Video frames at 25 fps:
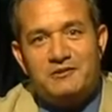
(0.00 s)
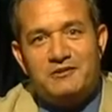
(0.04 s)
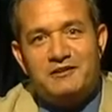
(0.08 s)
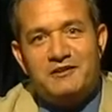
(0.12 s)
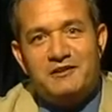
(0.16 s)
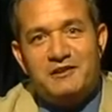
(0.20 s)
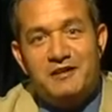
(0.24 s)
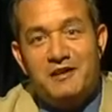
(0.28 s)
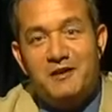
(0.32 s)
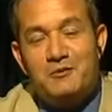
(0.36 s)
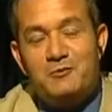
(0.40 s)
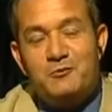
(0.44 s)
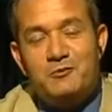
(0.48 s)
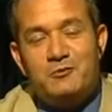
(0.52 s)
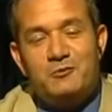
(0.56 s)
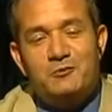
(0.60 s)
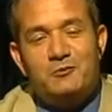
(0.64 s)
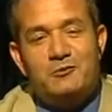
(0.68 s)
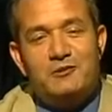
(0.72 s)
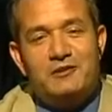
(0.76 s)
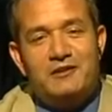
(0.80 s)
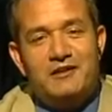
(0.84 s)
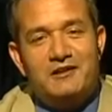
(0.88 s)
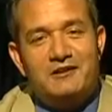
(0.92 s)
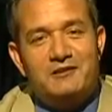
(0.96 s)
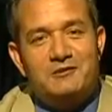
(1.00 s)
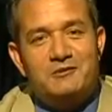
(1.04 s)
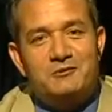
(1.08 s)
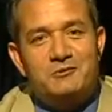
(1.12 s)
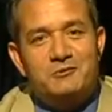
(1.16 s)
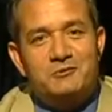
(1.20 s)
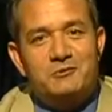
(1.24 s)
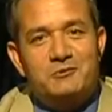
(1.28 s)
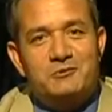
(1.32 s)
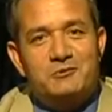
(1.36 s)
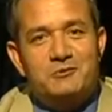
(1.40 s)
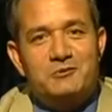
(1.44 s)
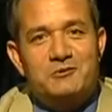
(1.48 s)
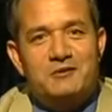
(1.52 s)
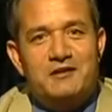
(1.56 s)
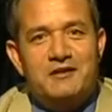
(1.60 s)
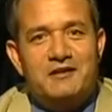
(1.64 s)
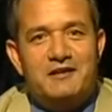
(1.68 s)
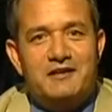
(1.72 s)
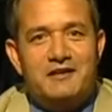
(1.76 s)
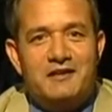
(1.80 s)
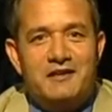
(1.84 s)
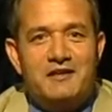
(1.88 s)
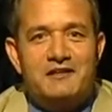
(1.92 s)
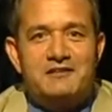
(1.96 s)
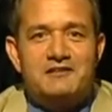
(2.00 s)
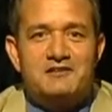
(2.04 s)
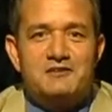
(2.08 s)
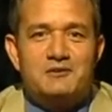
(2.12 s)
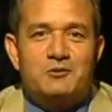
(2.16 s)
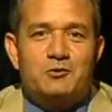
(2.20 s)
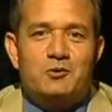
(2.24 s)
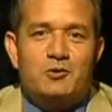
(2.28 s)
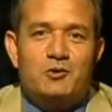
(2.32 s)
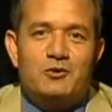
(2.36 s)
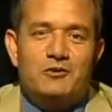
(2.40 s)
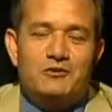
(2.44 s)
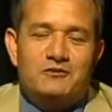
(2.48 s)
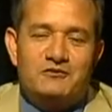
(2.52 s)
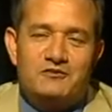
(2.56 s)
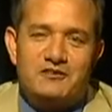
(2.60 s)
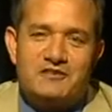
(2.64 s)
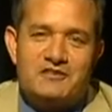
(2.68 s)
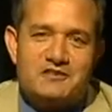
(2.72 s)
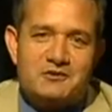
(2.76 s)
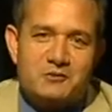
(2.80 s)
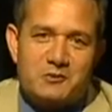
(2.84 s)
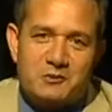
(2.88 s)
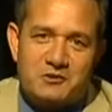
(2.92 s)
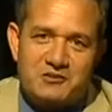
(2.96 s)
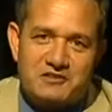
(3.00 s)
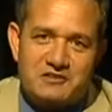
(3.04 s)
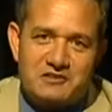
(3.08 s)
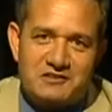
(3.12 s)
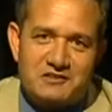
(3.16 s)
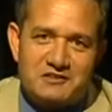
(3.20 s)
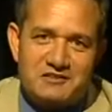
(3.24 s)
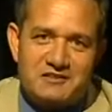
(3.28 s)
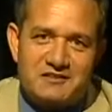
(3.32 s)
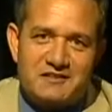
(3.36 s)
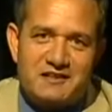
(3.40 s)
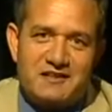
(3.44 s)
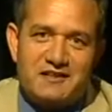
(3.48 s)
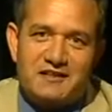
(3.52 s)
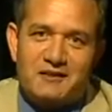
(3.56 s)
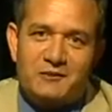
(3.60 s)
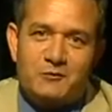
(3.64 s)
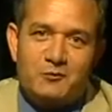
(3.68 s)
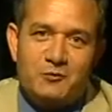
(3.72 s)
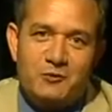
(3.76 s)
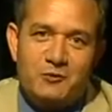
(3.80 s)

Now we would like to answer all of these questions and